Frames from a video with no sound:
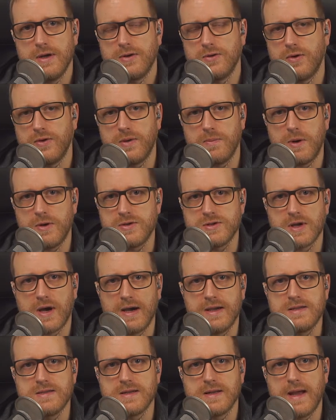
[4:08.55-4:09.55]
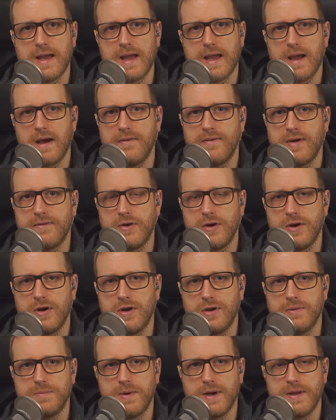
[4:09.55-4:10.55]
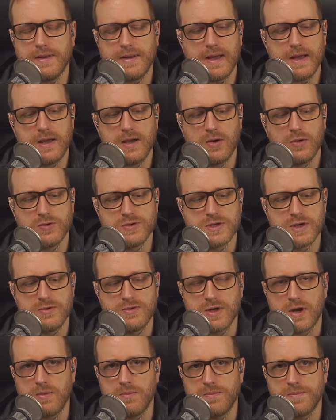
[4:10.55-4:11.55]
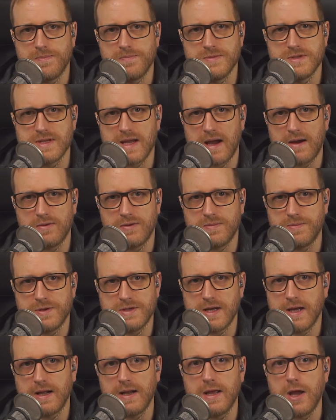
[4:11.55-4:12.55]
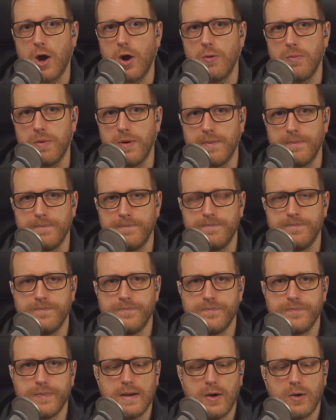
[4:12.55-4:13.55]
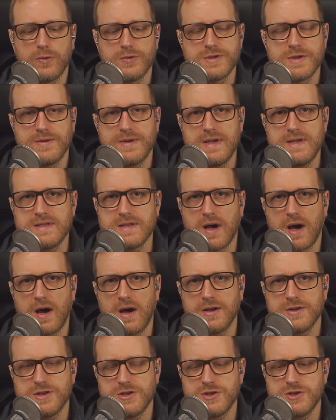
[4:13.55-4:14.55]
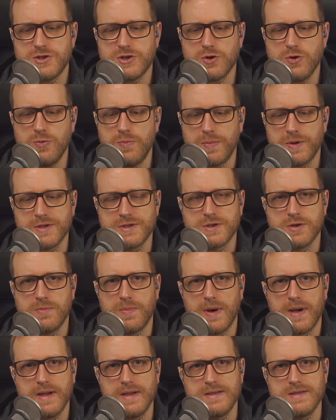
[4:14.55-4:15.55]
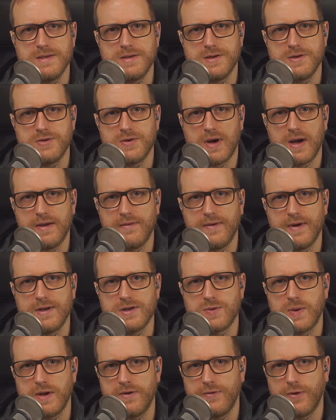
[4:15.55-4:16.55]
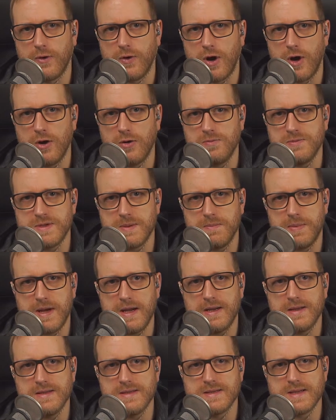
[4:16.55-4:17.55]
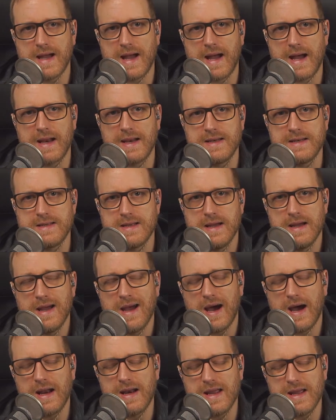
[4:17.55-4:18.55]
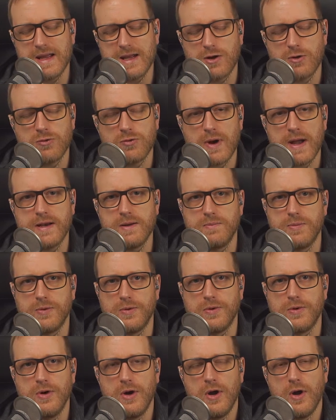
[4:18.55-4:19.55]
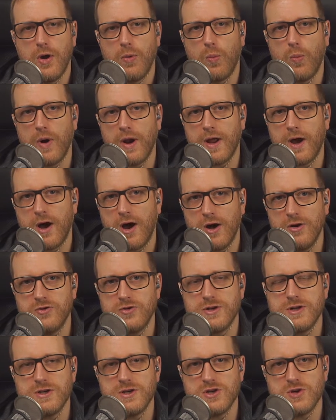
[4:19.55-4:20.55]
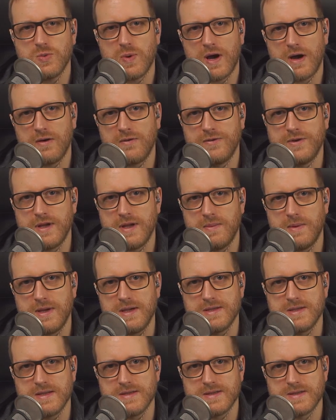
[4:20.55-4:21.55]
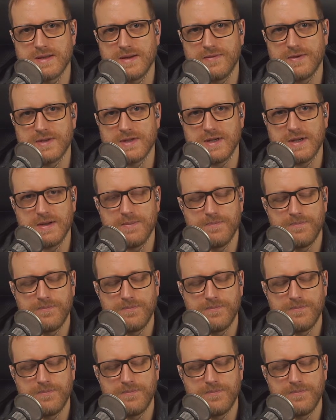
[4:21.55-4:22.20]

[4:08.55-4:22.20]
Not the most isolating I've ever heard, but they also don't sound particularly open. Also, these are super easy to drive at 24 ohms impedance and an incredible 112 dB sensitivity.